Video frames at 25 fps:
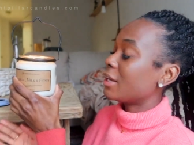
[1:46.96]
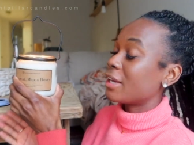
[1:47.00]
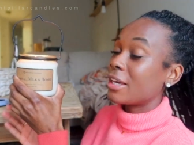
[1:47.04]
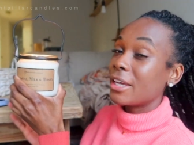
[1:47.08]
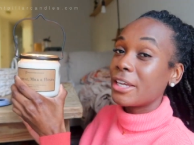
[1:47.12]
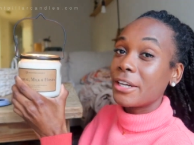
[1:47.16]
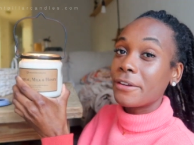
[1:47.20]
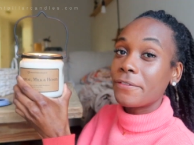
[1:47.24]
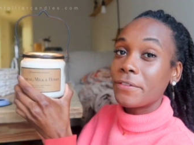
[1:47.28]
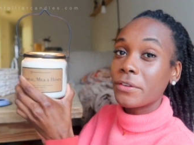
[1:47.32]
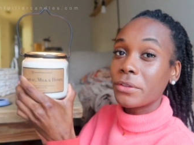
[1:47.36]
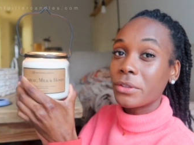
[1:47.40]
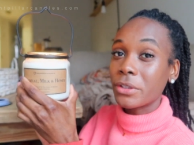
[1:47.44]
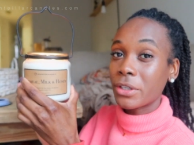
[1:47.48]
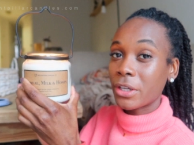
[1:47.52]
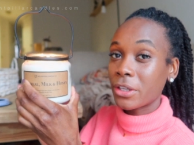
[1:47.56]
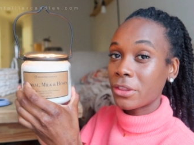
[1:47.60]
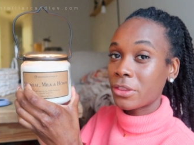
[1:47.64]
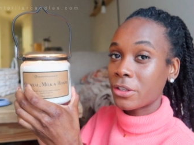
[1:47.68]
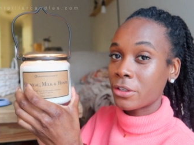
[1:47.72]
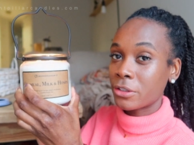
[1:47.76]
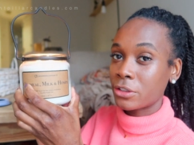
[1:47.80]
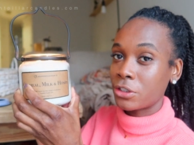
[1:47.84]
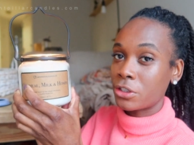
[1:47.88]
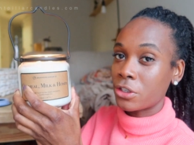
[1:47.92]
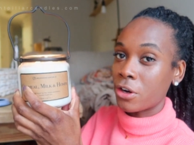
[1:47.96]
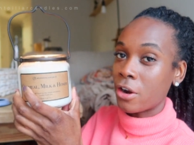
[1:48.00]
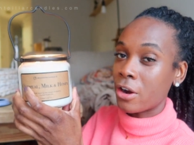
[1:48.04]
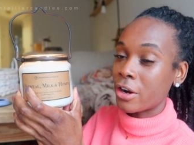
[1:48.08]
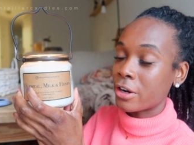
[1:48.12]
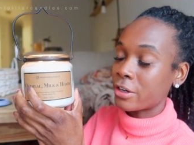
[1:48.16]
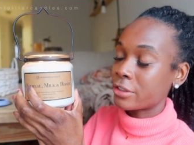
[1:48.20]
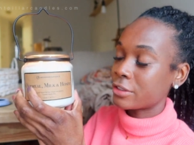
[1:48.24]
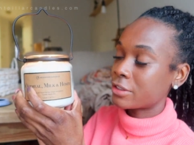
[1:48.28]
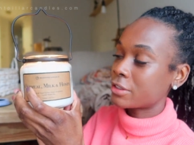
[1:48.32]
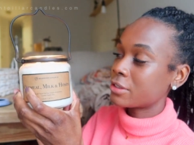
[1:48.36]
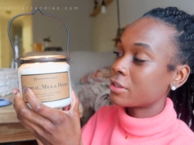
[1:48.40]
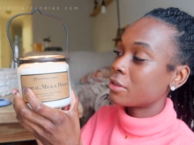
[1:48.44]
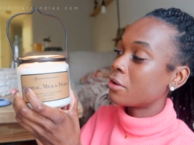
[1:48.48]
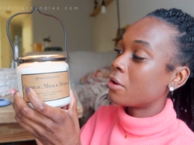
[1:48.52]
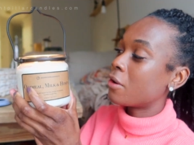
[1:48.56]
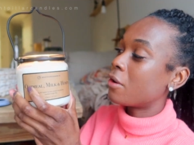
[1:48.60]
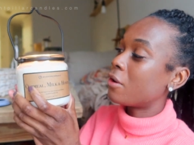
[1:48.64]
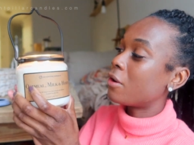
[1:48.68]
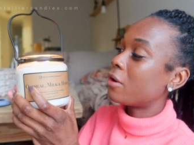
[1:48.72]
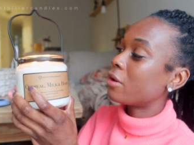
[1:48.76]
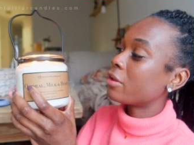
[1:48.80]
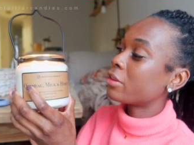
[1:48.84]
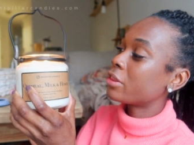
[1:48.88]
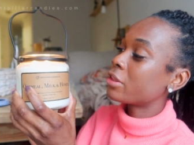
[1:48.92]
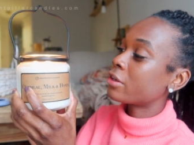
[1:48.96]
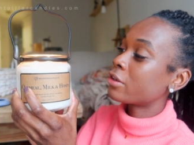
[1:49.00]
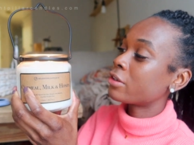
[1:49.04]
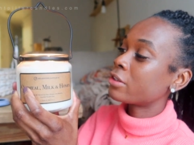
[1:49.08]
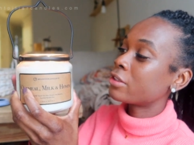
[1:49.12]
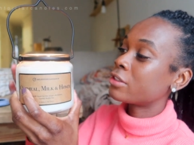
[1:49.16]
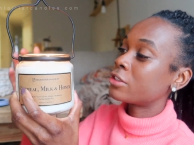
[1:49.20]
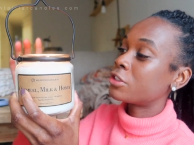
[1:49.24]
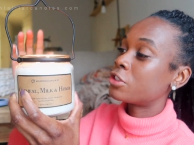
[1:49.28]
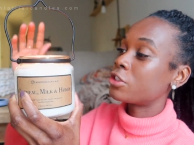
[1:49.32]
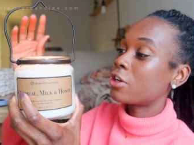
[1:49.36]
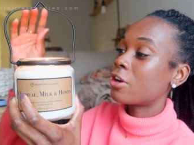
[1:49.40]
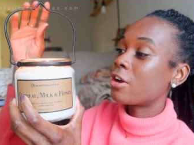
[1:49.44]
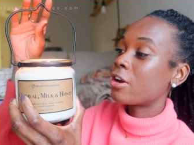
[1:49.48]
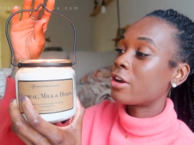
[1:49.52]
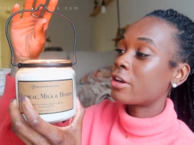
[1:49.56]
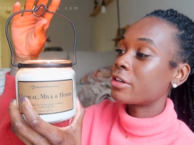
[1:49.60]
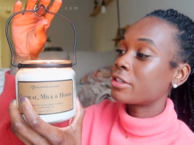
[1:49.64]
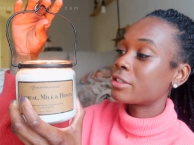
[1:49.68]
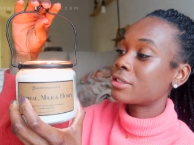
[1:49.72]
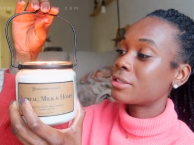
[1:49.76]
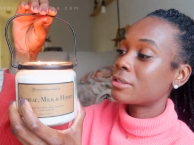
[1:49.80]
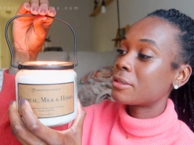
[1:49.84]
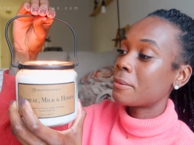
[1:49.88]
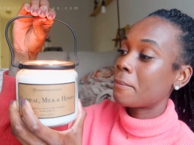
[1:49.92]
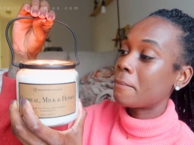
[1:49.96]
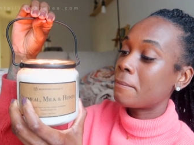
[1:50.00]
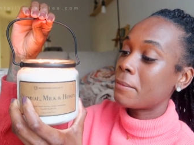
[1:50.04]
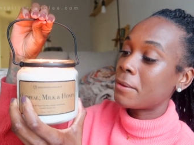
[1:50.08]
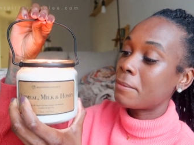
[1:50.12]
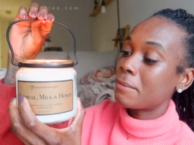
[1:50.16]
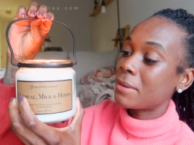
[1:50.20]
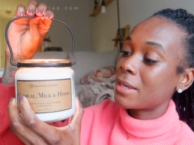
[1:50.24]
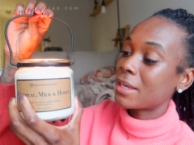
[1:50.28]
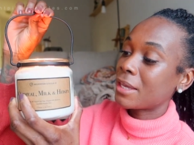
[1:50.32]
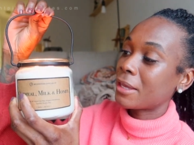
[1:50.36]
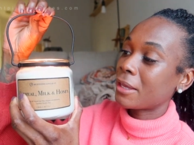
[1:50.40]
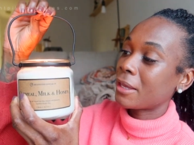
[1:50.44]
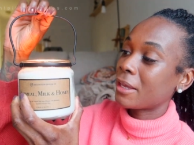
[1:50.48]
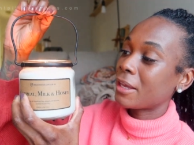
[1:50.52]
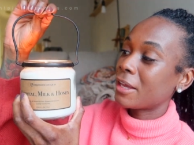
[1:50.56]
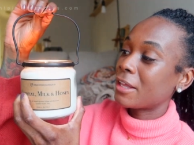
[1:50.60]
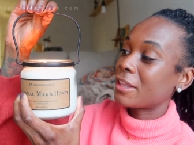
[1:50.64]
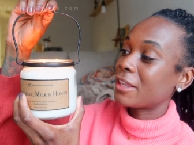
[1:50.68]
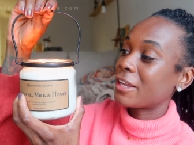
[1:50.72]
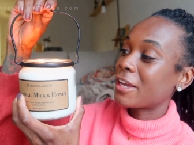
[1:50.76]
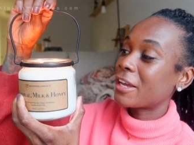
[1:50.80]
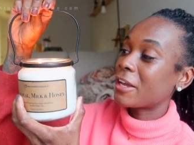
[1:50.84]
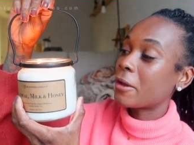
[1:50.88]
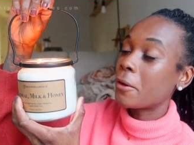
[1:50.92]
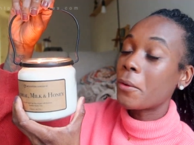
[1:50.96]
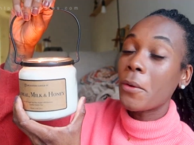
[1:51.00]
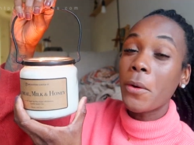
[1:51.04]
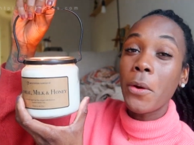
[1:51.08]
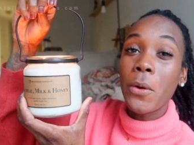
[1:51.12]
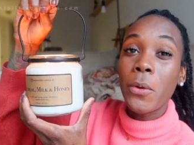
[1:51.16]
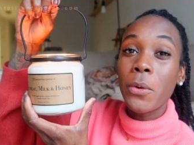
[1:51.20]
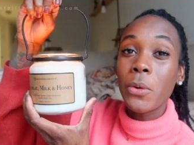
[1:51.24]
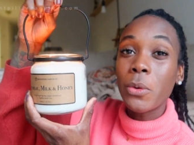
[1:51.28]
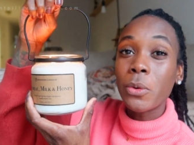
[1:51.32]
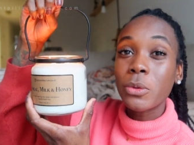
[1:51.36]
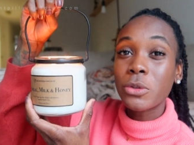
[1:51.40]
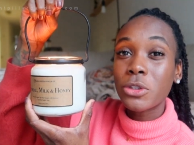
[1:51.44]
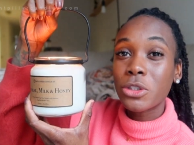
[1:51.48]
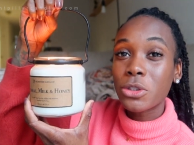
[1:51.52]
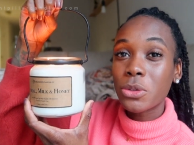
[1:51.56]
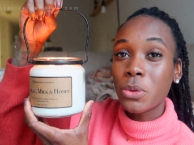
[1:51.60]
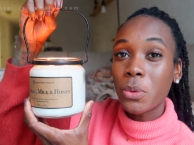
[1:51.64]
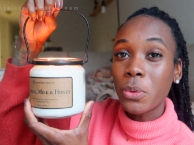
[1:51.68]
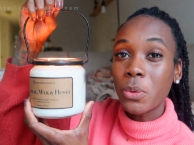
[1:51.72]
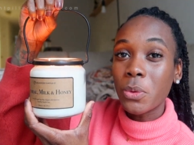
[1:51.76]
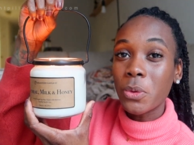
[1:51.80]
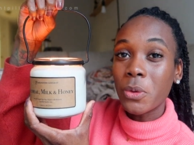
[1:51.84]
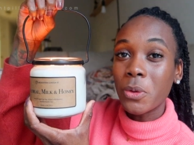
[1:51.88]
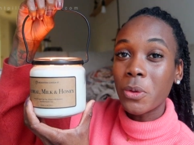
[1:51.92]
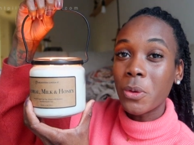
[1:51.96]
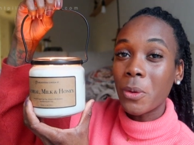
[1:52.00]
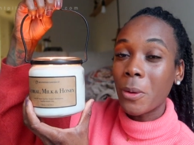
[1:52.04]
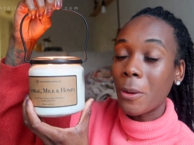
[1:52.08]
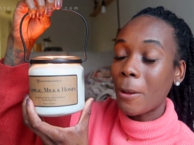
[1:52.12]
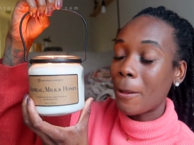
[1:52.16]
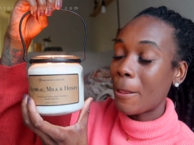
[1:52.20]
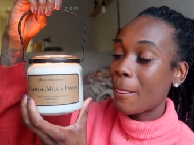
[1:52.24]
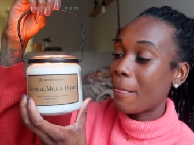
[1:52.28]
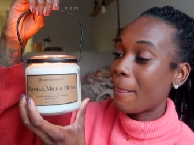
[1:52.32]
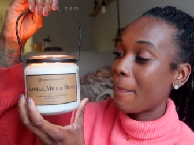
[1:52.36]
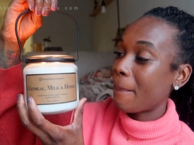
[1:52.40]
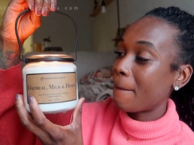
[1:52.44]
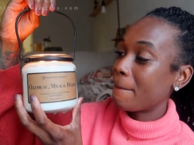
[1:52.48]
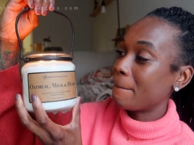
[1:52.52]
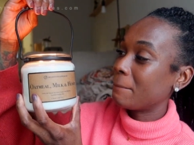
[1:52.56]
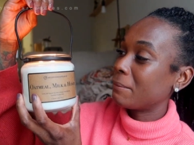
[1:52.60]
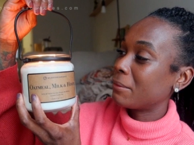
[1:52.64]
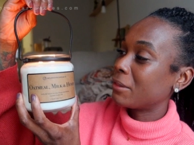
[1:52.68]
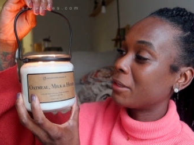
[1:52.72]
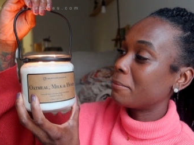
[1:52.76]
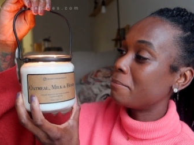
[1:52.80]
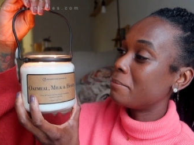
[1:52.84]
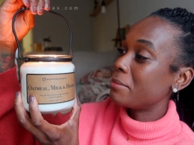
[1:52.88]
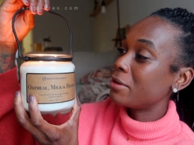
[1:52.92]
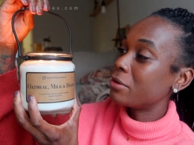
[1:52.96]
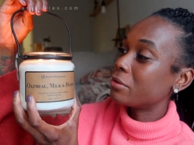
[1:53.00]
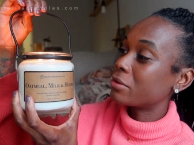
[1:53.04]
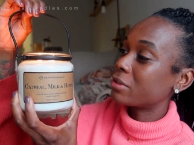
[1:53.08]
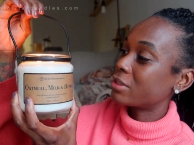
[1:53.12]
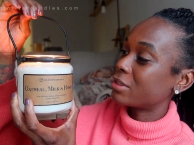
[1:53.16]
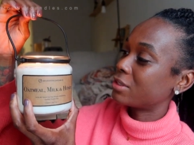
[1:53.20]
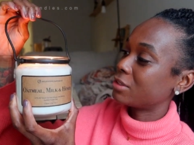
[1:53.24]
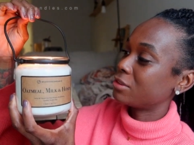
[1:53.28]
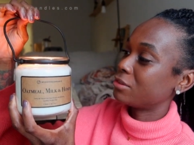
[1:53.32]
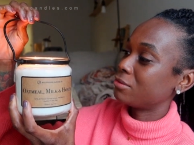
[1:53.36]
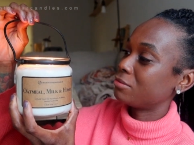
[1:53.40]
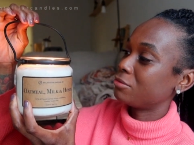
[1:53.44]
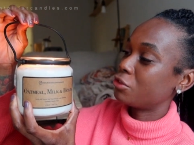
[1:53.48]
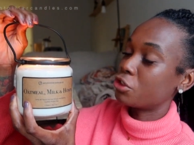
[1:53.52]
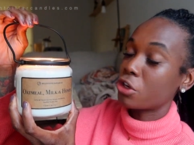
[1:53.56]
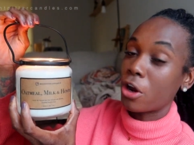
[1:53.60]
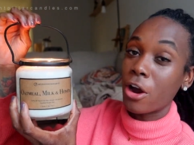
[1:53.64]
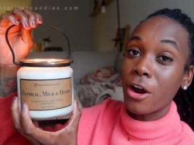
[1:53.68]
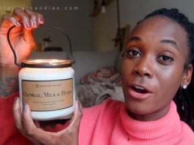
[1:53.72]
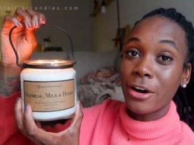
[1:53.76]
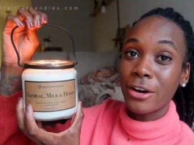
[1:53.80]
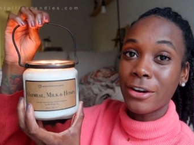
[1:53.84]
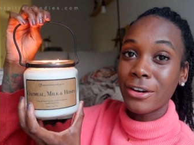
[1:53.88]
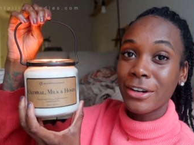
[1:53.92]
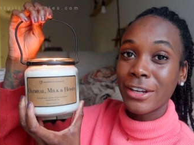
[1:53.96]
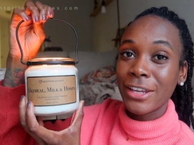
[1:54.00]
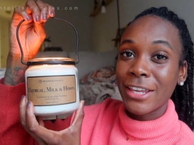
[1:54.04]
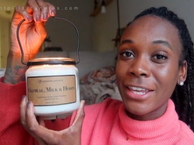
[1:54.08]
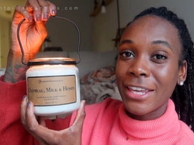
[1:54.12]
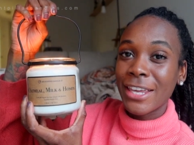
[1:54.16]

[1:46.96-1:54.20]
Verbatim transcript: And if you look at their jars, all their jars mimic like an old school milk jar.